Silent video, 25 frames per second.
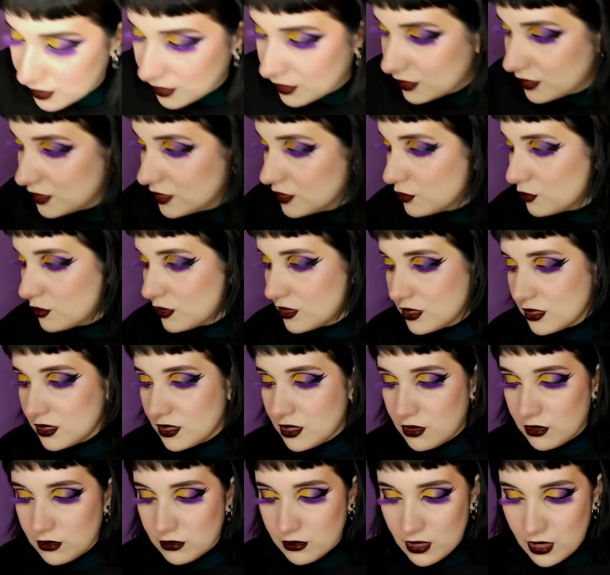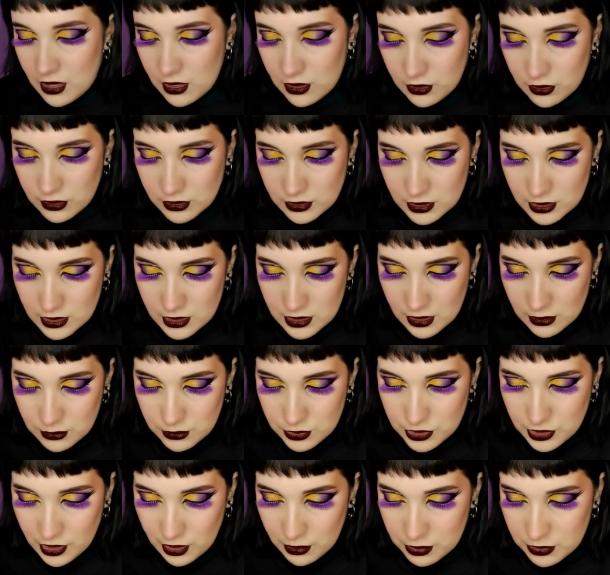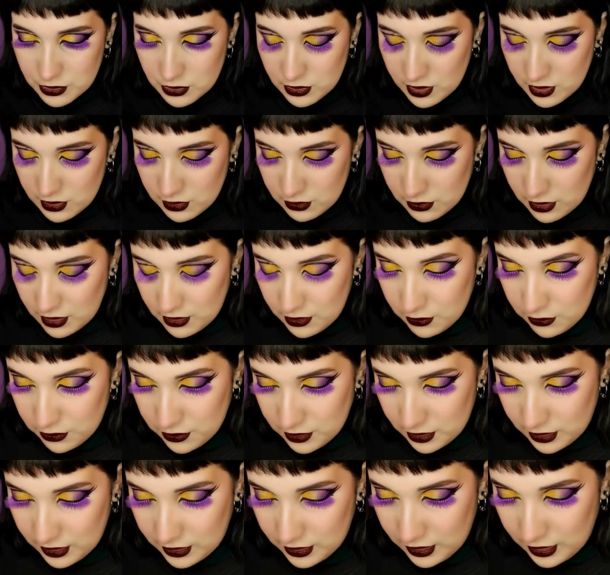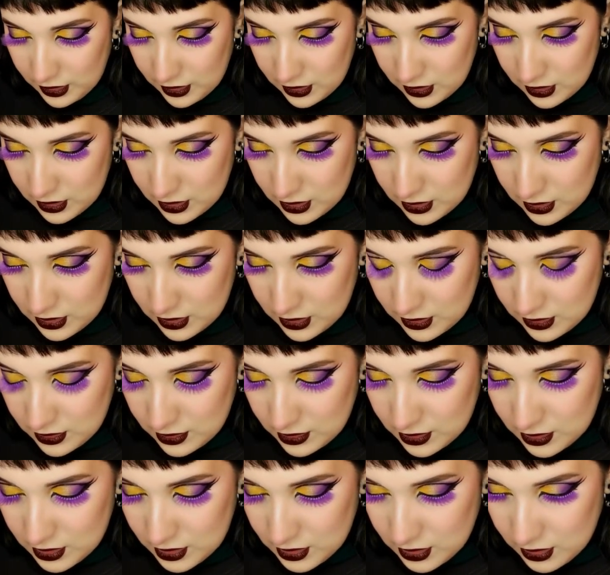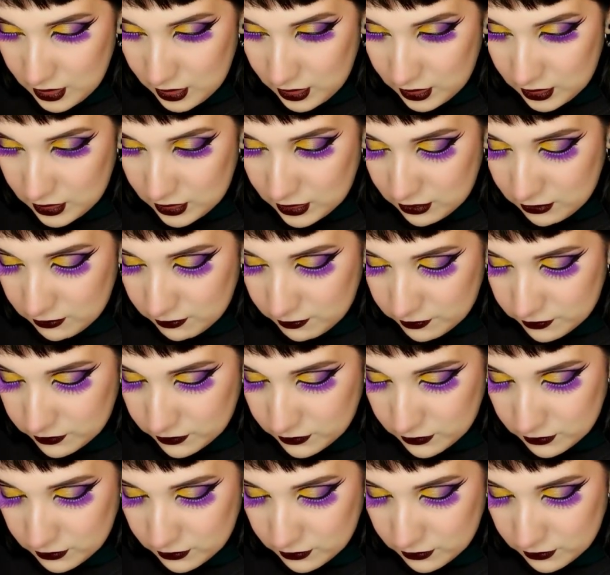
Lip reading: these ones are all the same shape, so I don't think I can like